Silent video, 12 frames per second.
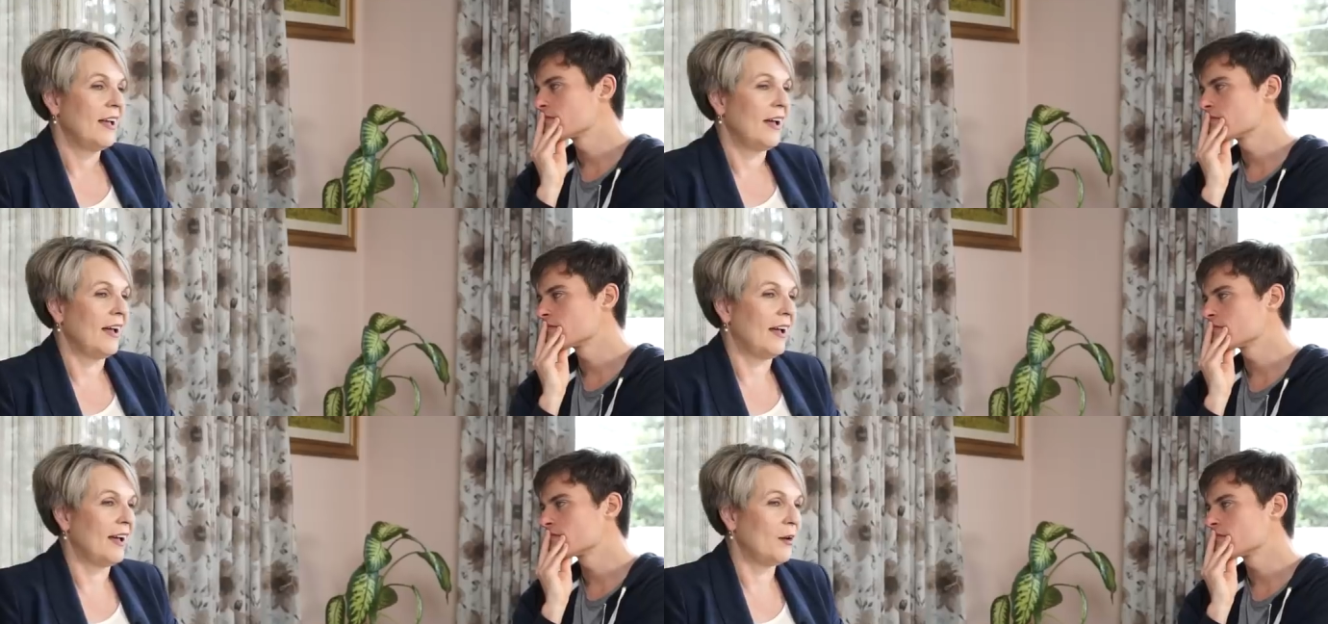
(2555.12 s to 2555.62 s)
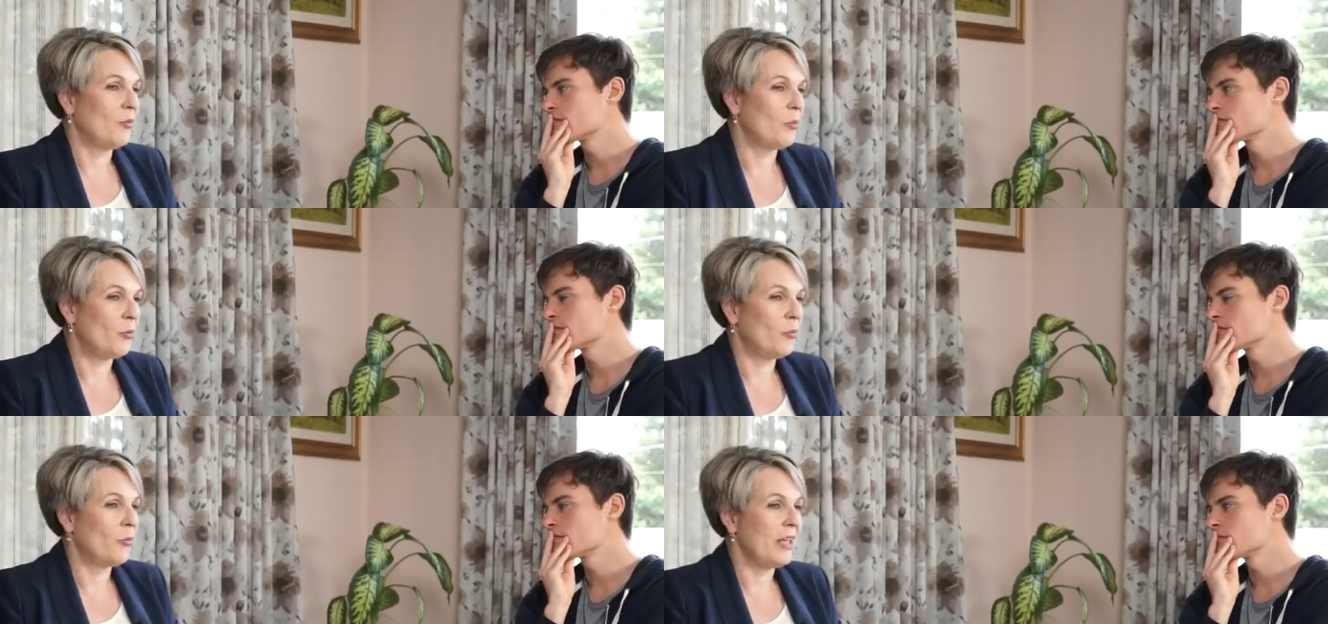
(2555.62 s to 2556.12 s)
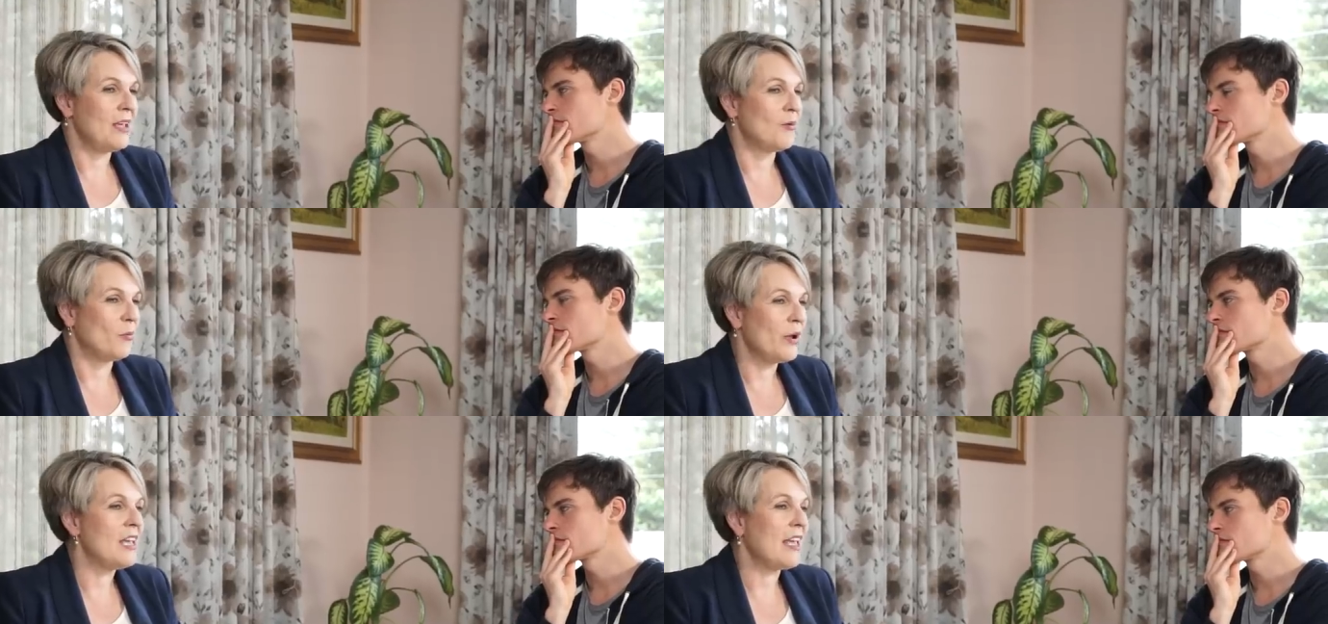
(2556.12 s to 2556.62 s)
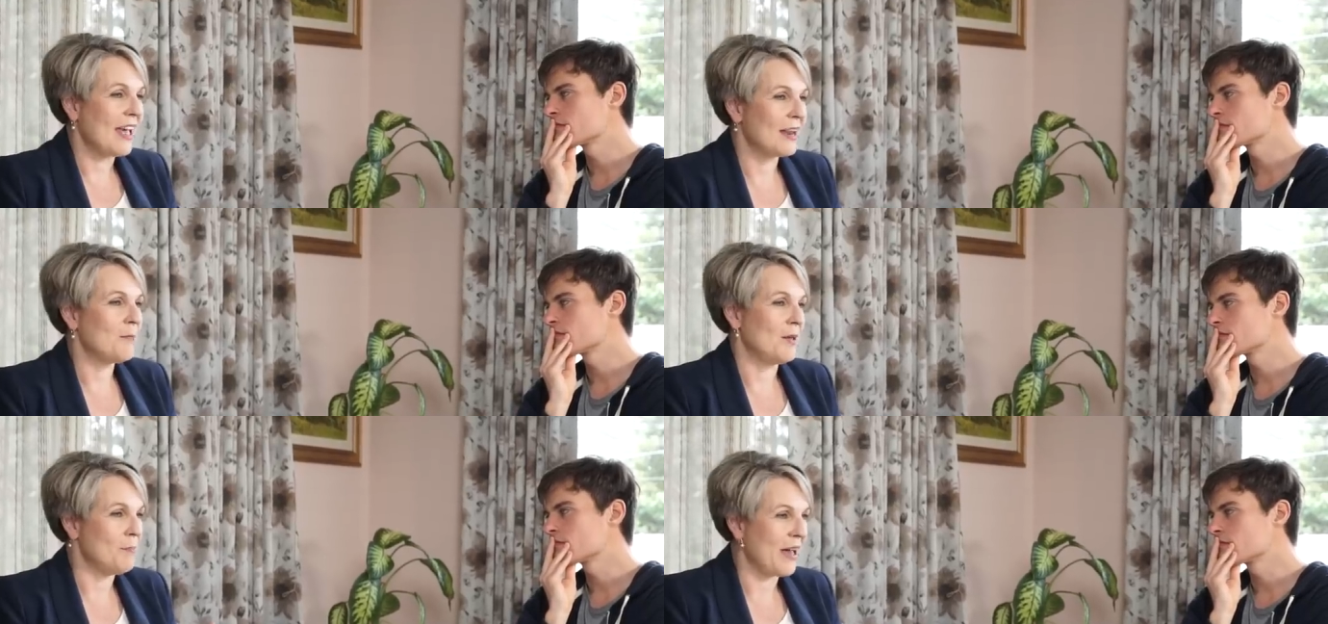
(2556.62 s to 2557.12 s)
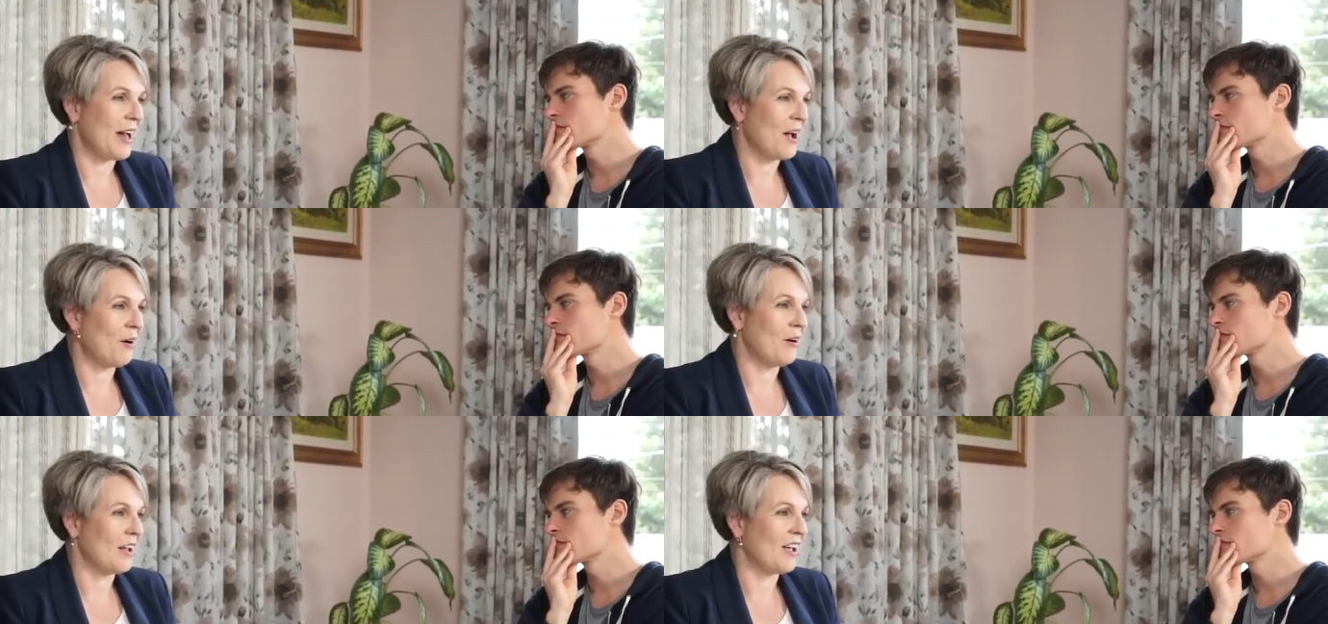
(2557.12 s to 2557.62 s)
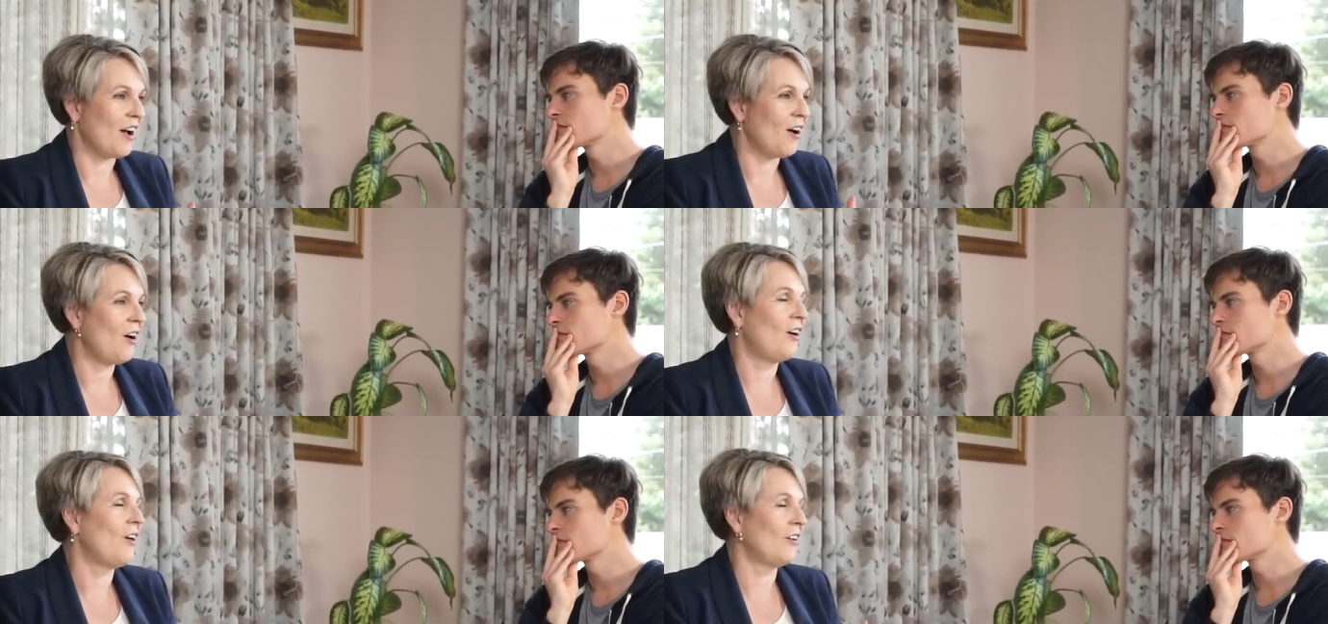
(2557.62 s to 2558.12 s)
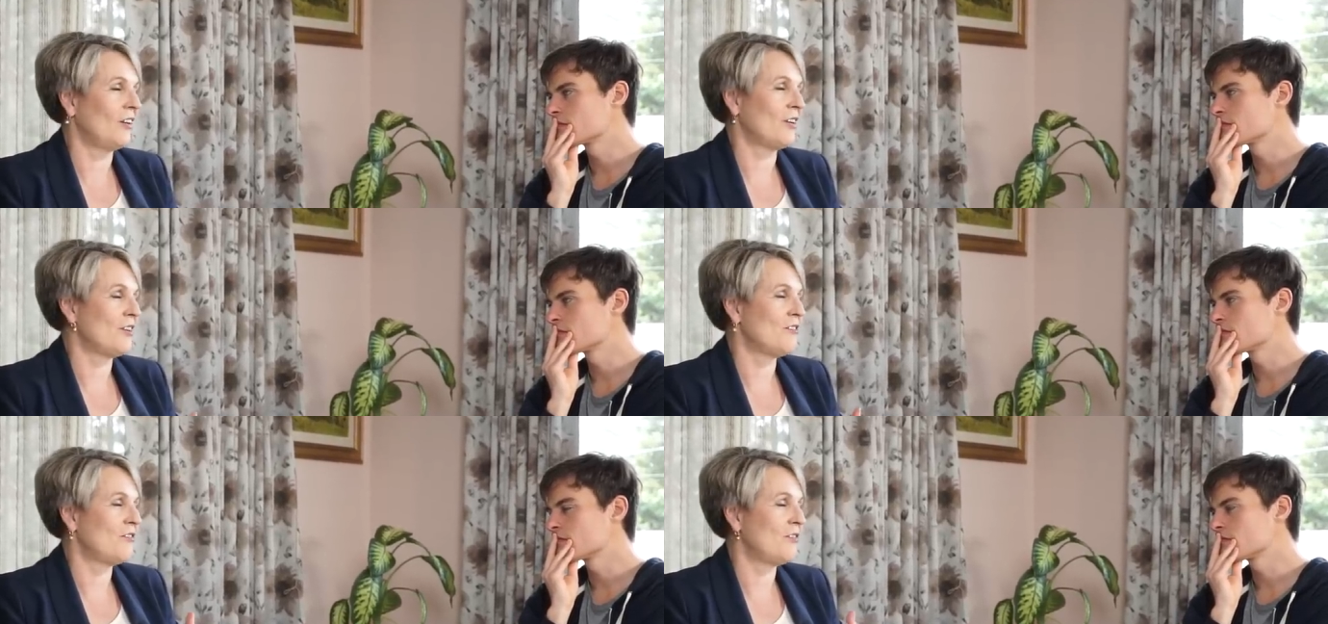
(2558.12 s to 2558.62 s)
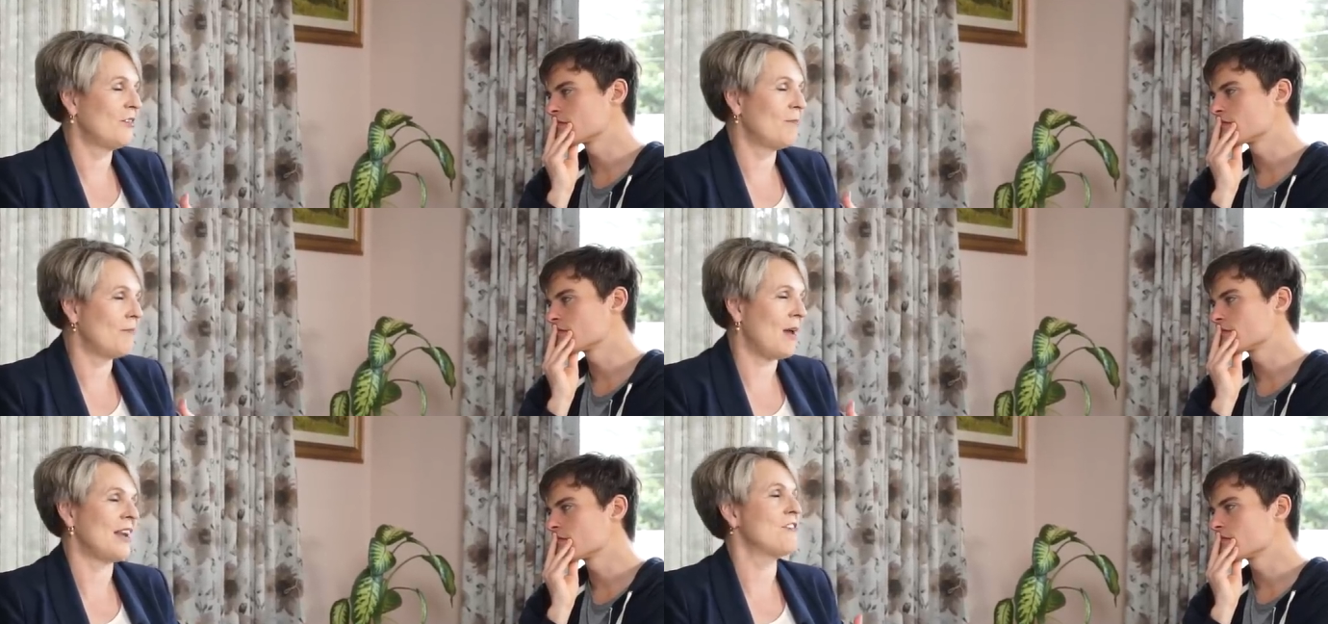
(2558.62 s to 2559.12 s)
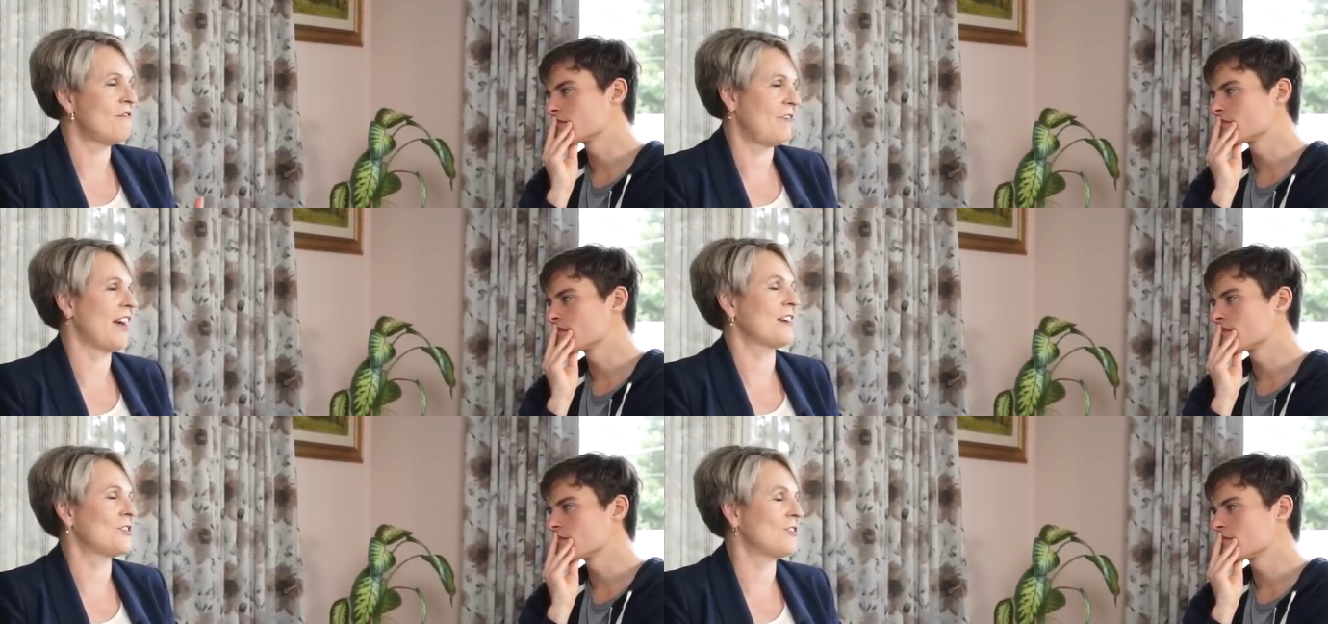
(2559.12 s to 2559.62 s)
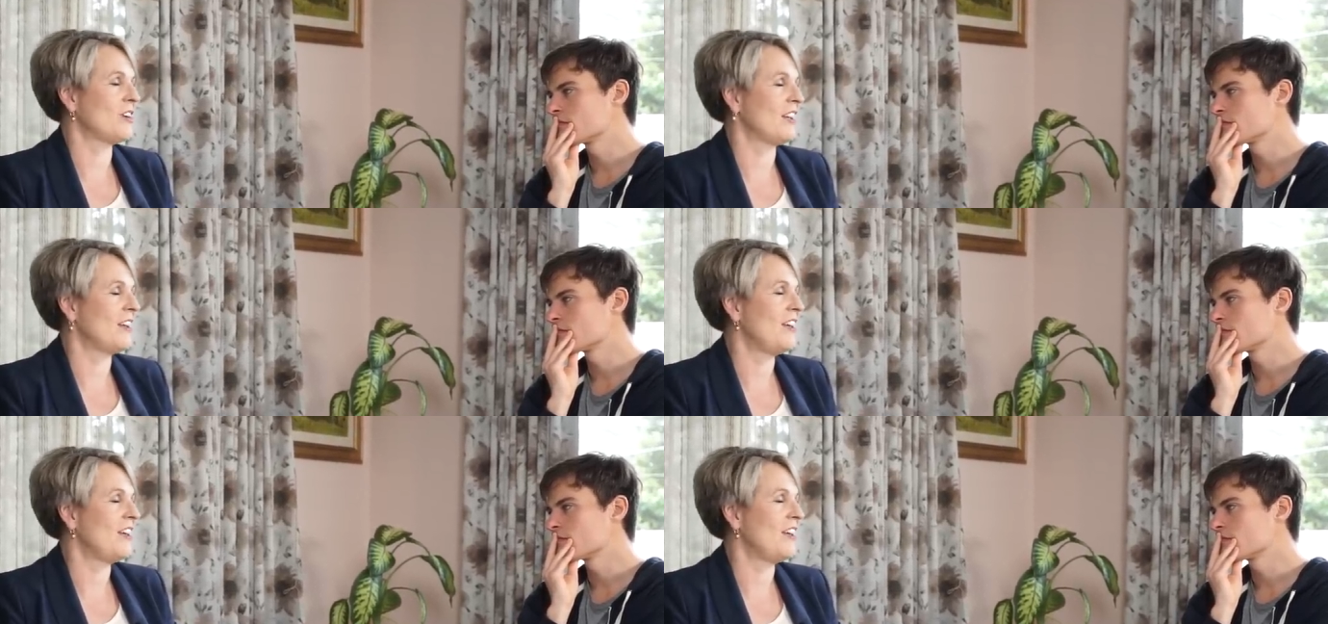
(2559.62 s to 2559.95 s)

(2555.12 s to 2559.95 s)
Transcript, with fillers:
Speaker 1: Uh, we we can be powering a whole lot of manufacturing